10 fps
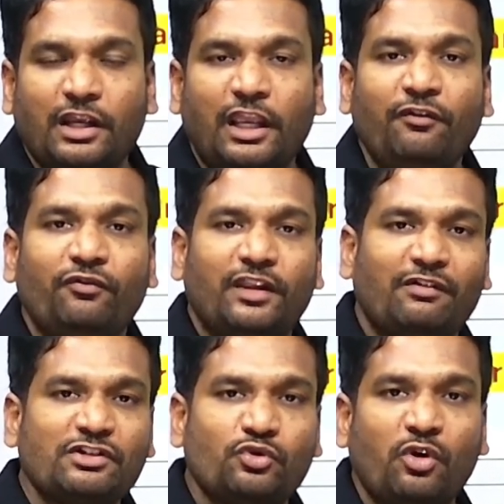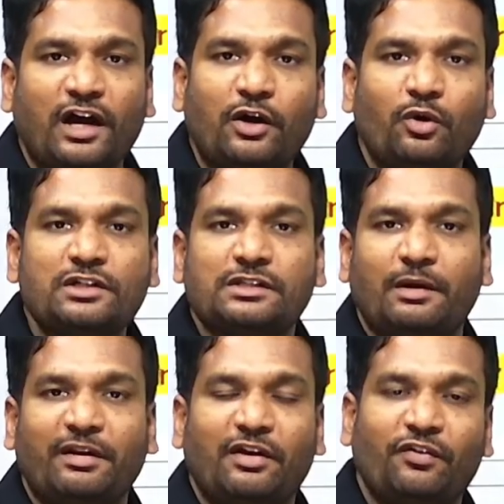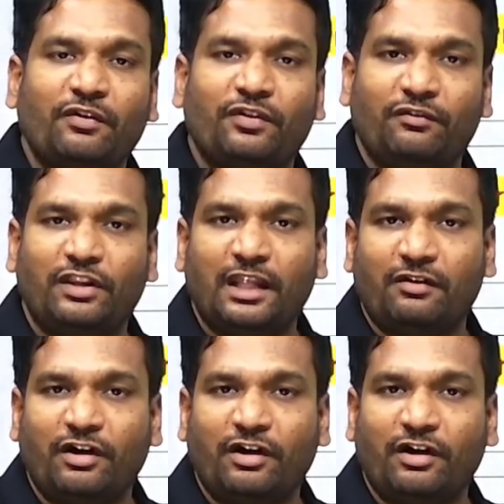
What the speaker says: if there was no controls, if there